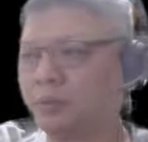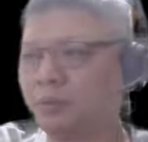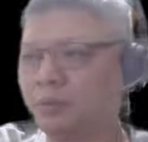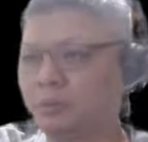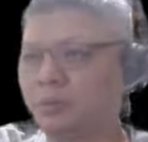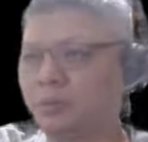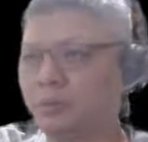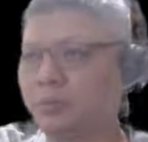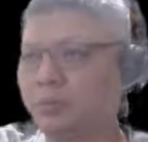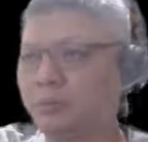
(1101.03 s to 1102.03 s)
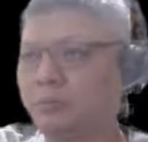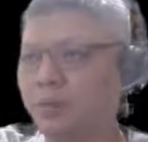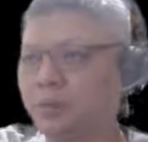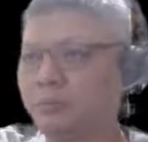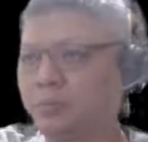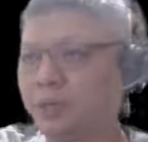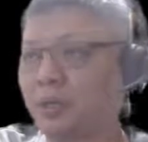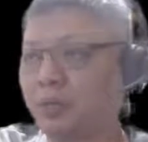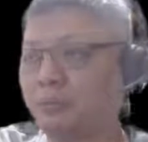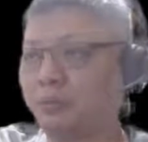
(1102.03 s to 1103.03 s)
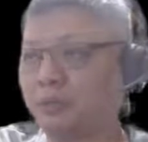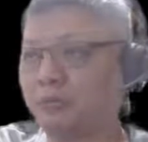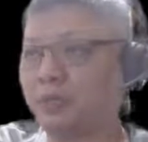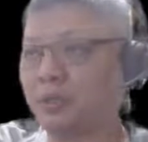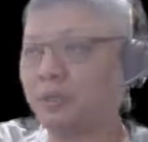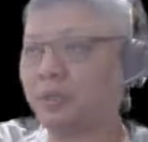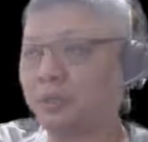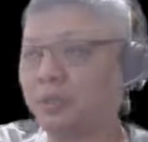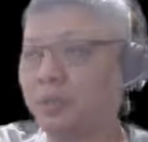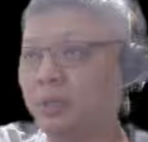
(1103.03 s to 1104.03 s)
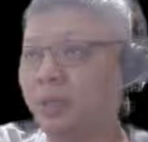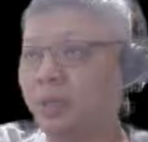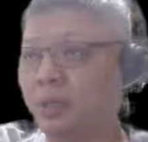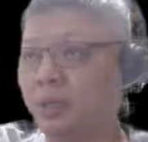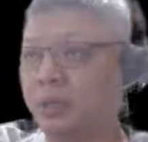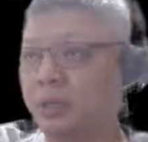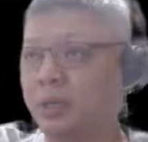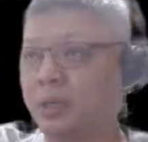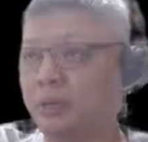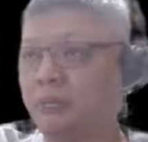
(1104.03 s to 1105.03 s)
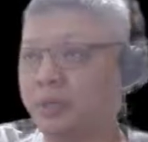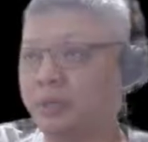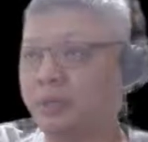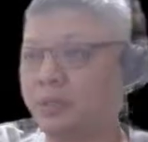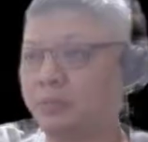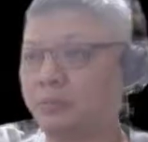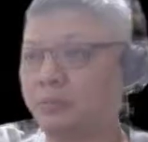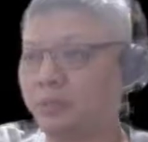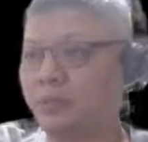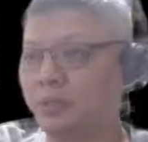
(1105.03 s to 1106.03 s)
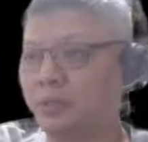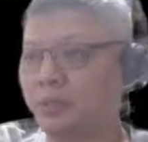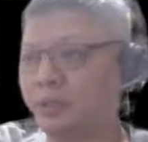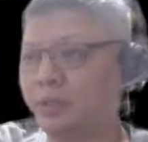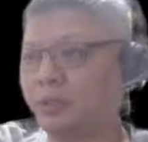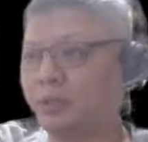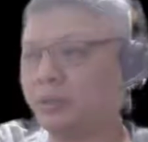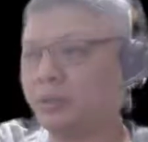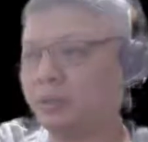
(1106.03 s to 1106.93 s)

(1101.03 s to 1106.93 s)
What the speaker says: back to this position. Once black had moved his advisor to free the chariot,